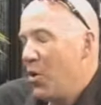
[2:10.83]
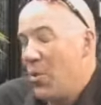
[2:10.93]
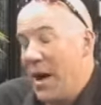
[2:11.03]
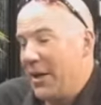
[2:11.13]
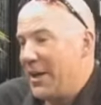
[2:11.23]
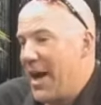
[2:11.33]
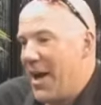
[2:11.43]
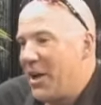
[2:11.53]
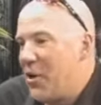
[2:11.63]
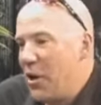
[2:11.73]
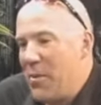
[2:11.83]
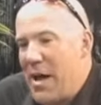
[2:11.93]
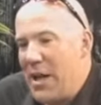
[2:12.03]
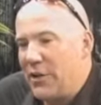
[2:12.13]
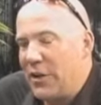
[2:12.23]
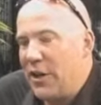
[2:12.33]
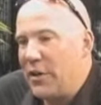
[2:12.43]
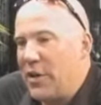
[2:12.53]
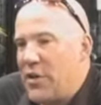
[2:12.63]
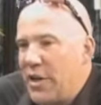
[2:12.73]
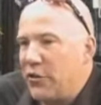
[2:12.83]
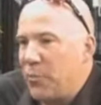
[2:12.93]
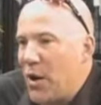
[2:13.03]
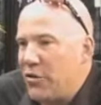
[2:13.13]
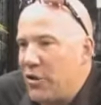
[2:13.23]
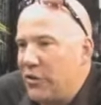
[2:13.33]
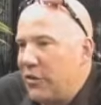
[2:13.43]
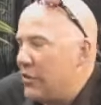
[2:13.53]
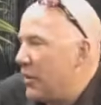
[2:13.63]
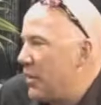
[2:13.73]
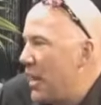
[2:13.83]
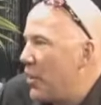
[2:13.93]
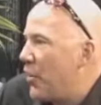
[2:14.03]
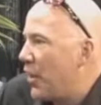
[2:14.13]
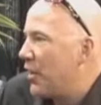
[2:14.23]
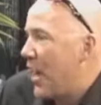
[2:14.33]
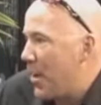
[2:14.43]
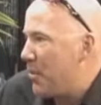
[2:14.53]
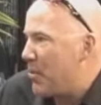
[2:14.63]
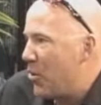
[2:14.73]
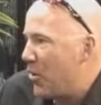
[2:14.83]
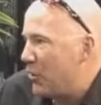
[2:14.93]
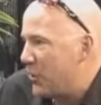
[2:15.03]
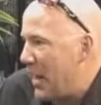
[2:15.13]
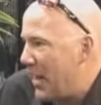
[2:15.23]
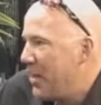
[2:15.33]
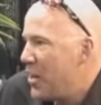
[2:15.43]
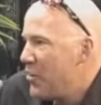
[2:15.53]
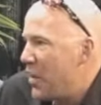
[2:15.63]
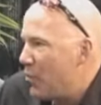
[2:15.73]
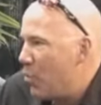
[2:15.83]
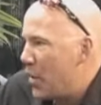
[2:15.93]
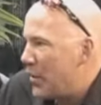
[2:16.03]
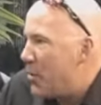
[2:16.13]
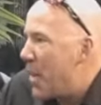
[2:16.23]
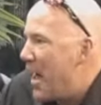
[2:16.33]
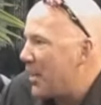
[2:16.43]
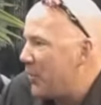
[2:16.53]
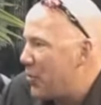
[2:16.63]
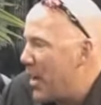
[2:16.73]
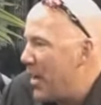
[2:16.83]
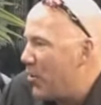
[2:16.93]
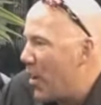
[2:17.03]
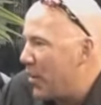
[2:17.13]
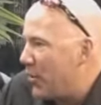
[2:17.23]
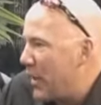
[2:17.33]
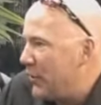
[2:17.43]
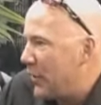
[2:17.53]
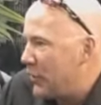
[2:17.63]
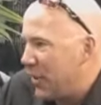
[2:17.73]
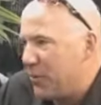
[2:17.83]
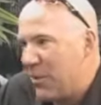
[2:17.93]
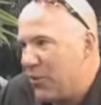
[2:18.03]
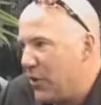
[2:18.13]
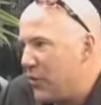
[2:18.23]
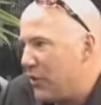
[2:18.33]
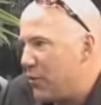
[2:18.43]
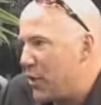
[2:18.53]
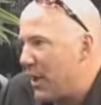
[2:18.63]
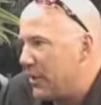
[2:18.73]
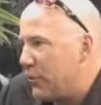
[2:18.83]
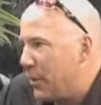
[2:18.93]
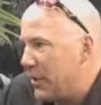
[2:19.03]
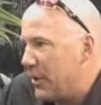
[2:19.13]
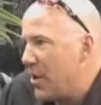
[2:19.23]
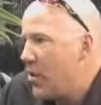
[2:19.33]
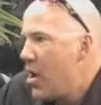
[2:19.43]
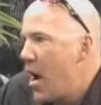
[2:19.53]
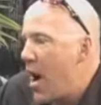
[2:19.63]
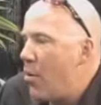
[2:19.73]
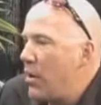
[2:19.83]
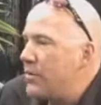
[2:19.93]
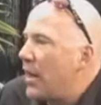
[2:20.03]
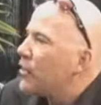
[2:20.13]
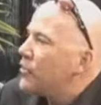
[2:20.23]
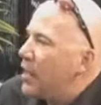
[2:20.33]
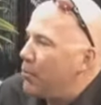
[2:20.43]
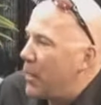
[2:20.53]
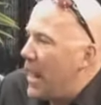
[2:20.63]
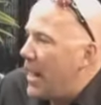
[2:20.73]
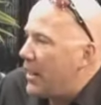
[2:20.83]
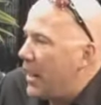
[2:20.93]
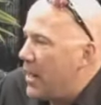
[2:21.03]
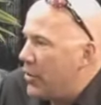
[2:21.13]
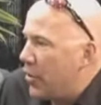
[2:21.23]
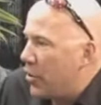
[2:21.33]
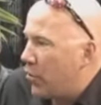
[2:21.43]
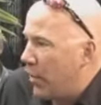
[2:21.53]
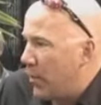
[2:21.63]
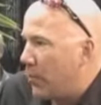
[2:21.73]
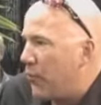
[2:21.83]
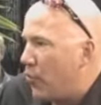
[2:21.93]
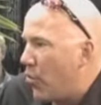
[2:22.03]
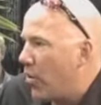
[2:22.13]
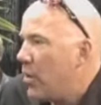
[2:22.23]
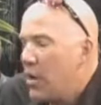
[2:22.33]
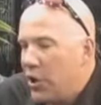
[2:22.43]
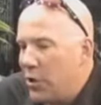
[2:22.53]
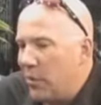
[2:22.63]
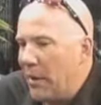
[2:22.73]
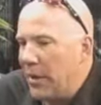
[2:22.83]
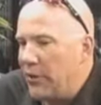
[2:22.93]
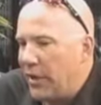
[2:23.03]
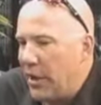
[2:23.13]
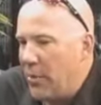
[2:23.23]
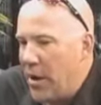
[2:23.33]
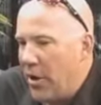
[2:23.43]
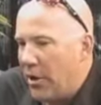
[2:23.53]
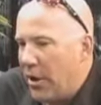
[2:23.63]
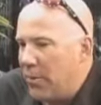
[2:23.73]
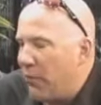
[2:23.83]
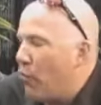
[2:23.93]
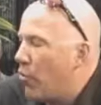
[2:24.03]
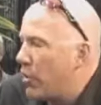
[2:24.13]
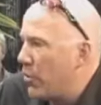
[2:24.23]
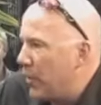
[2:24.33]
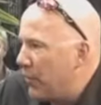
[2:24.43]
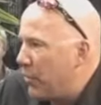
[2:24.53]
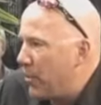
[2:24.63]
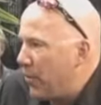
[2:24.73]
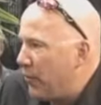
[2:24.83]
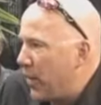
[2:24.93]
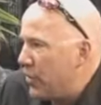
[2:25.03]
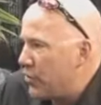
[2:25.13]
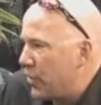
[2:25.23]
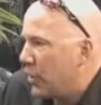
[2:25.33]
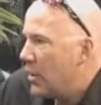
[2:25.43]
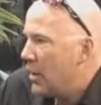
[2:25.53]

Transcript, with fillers: Well, yeah, I can only imagine that these pressures are something I don't think a lot of people understand. That in the back of your mind while you're racing, sometimes there's these objectives. But you know, I want to take a step back in your career before you were racing in America and before you were even a professional.